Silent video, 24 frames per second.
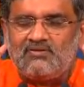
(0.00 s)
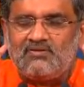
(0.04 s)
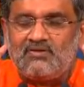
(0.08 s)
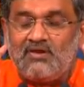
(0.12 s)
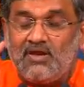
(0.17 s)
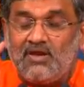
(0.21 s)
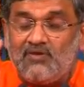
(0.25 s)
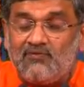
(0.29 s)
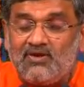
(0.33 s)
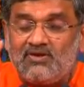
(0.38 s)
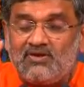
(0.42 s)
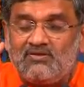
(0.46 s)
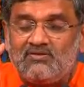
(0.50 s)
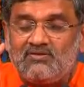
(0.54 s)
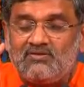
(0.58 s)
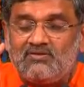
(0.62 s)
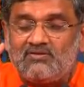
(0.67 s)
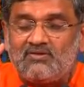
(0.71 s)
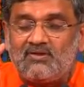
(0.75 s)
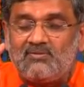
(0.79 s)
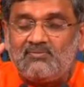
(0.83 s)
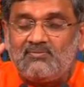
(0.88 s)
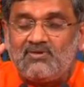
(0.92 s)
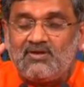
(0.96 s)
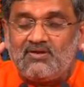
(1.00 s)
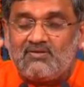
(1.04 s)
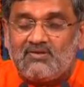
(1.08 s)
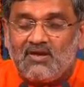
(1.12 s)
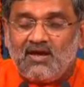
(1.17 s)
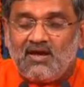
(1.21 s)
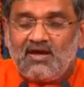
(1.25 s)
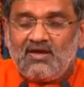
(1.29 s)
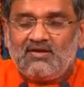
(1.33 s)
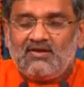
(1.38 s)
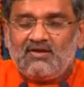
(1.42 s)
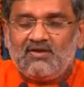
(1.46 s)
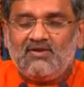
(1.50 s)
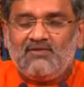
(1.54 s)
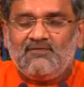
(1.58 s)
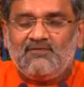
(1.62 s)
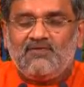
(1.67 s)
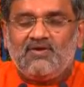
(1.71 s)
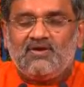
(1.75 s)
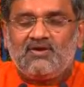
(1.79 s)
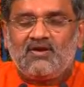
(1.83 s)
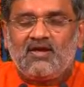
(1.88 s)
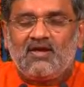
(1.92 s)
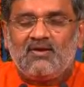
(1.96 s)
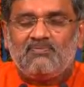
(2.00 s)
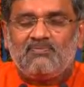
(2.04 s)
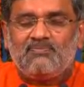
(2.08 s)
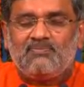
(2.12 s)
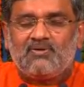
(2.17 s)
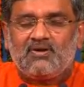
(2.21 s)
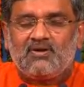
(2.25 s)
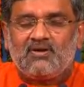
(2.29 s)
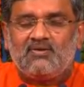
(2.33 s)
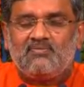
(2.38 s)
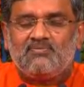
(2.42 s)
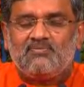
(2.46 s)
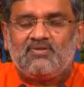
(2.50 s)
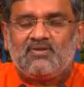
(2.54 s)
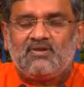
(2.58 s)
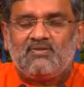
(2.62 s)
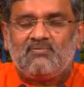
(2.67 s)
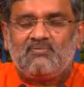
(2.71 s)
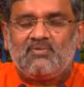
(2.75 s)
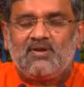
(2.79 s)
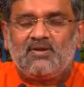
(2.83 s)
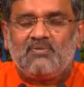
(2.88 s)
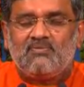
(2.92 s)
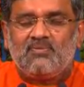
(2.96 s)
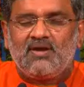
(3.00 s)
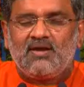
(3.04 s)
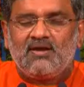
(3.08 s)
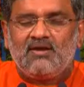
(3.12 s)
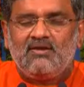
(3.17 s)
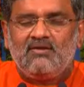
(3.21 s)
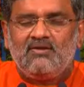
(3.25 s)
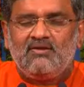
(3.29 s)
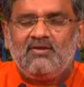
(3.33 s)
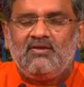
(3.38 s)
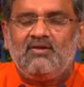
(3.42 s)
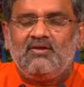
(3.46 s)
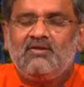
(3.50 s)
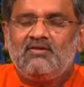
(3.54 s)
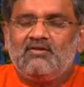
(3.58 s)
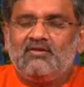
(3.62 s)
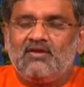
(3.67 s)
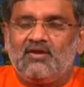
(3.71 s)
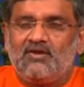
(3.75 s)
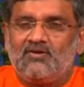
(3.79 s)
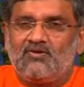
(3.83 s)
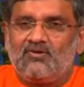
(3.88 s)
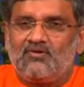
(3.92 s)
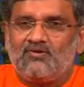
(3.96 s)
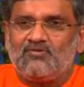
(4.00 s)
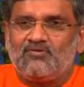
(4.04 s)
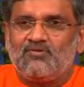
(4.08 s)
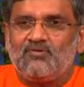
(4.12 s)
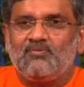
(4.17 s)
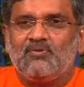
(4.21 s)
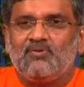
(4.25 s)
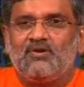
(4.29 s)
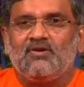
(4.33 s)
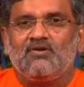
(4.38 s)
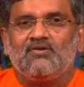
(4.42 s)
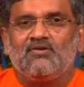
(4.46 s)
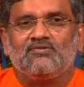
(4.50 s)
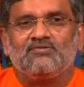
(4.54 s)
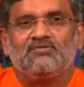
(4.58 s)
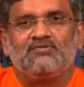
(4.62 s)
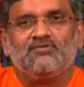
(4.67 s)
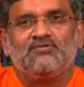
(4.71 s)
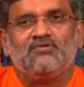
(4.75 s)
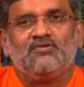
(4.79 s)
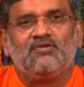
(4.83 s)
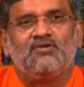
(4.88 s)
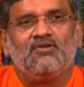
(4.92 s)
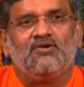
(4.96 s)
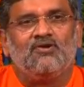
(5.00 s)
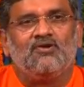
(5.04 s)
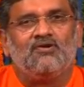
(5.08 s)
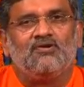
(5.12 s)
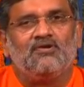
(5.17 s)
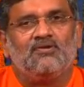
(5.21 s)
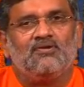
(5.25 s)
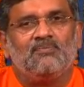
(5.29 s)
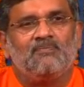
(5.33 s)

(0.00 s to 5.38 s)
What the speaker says: Even some desire, if it comes in my mind, that also belongs to the Lord.